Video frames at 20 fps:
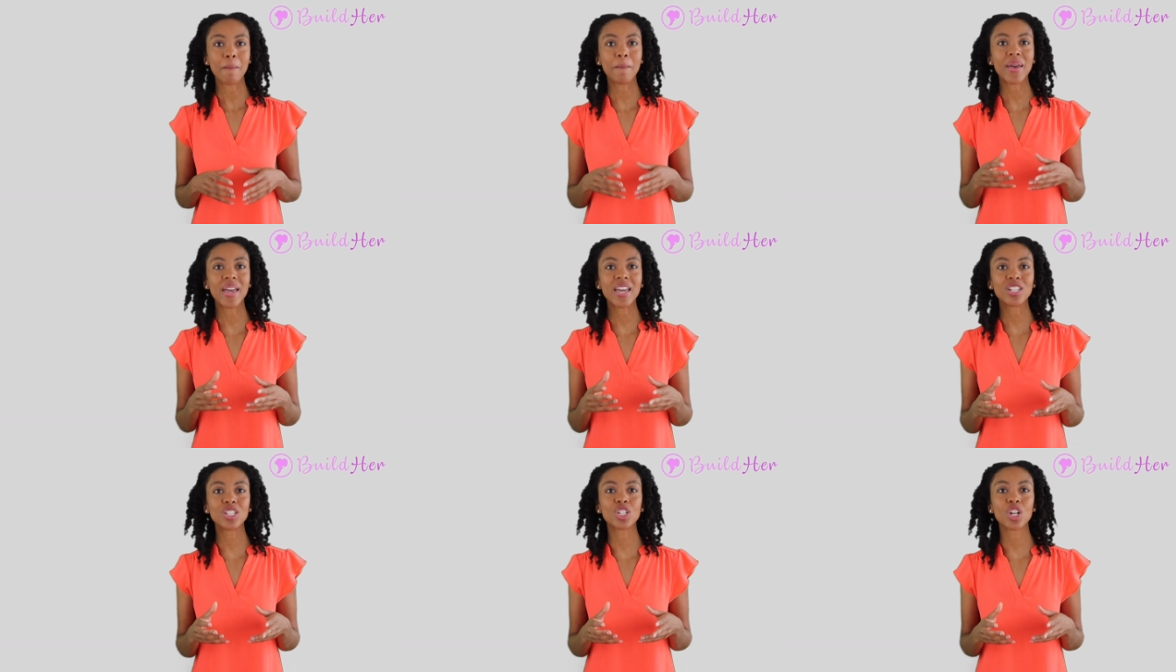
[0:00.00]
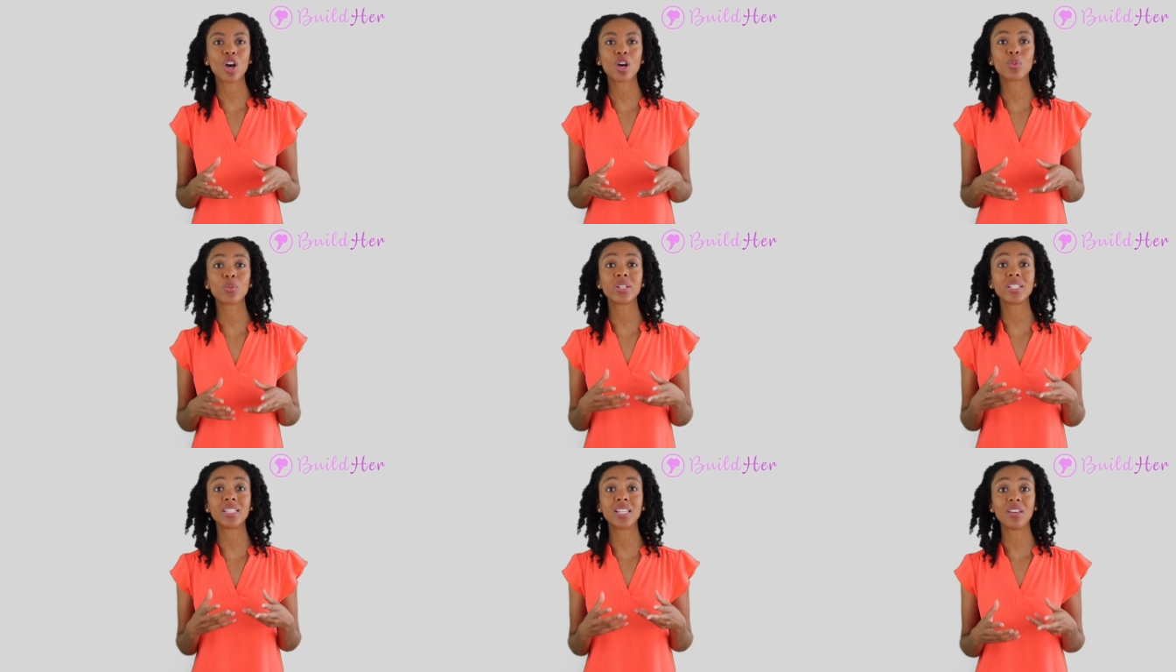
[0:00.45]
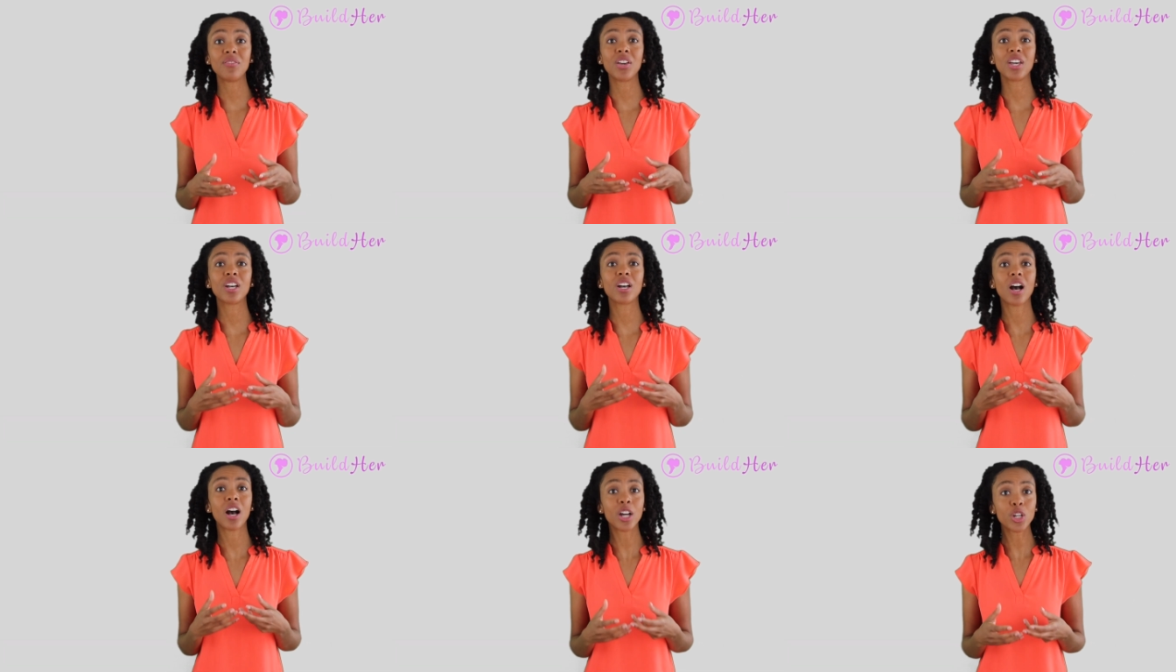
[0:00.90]
based on
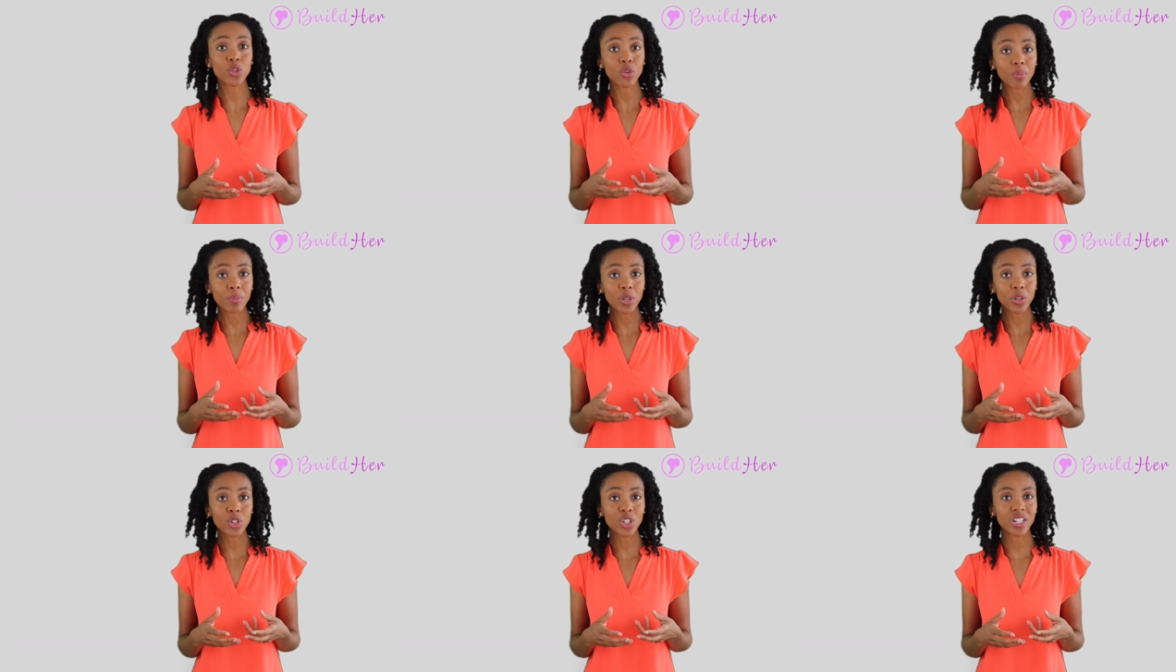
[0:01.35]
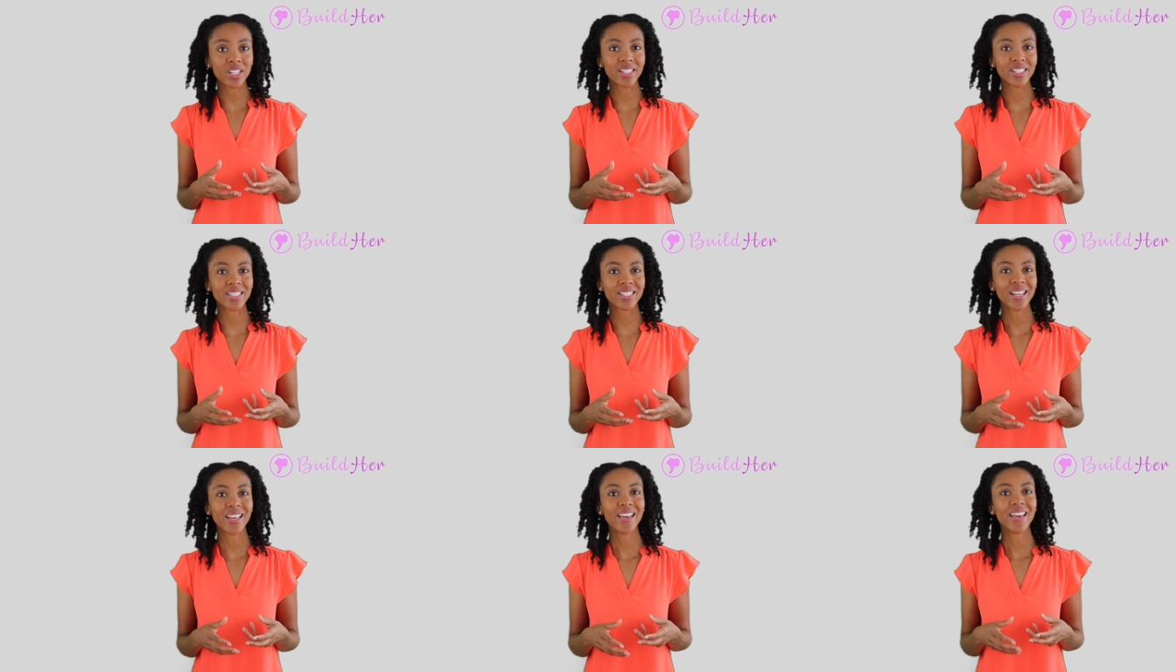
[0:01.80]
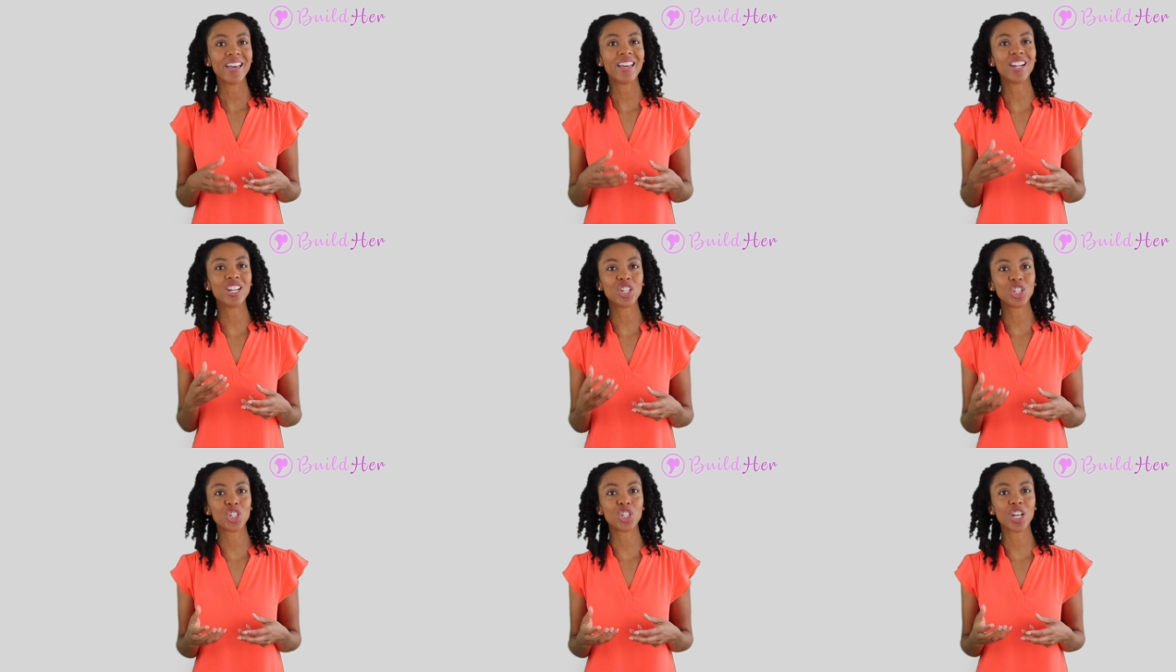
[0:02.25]
receiving contributions
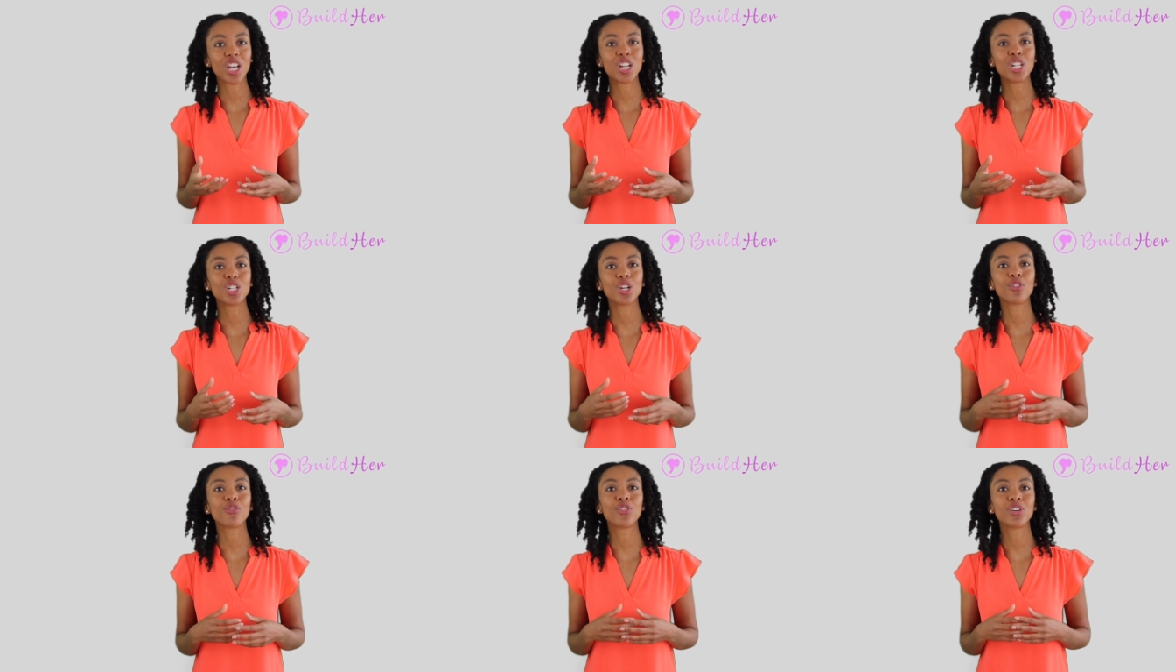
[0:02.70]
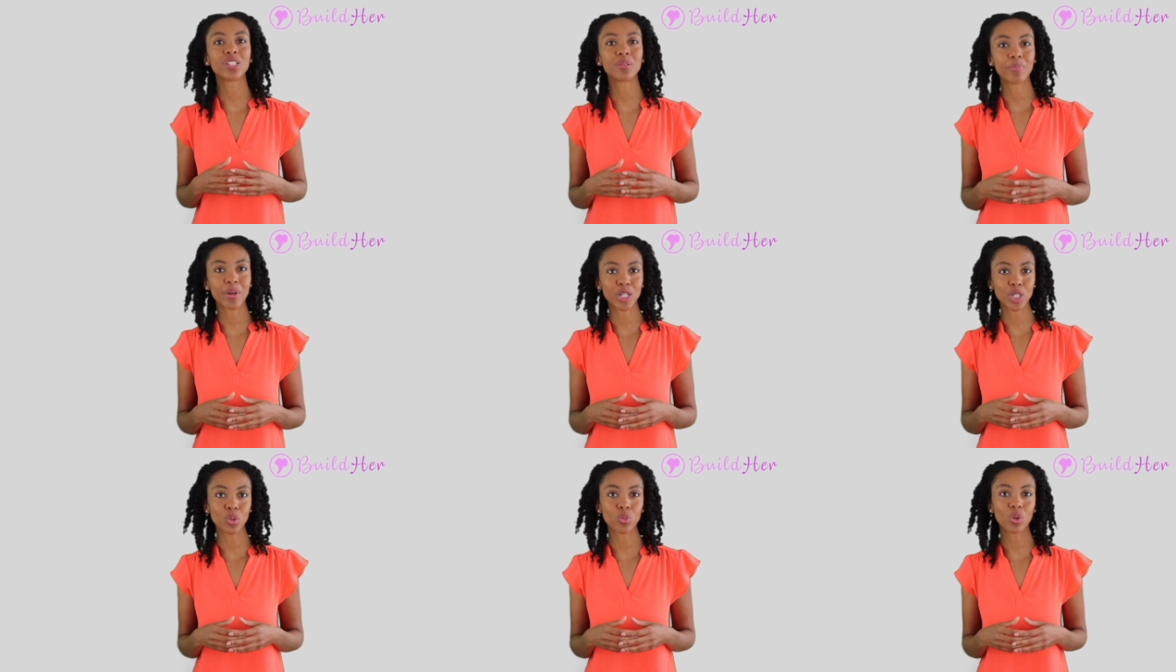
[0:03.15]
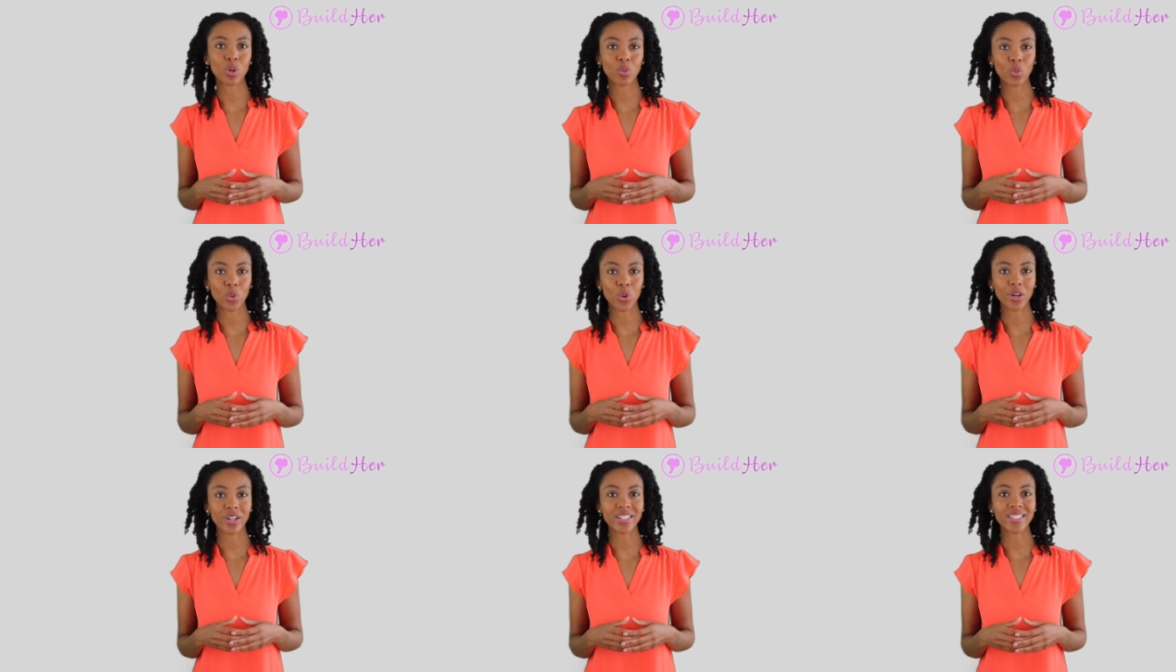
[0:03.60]
in exchange for special
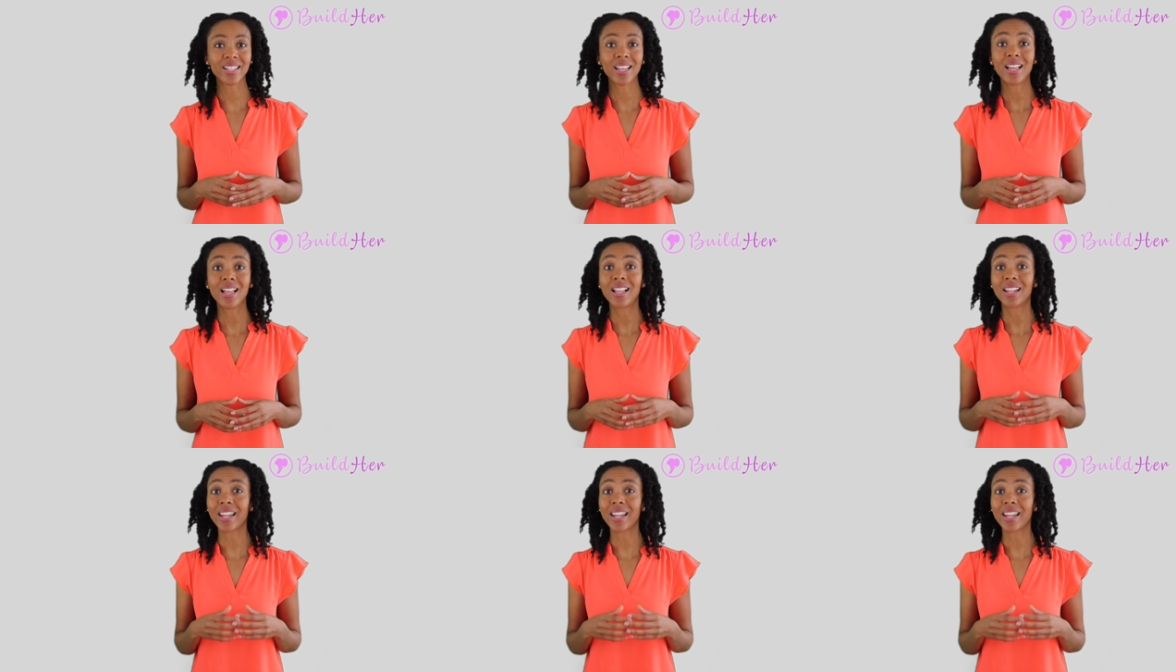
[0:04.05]
rewards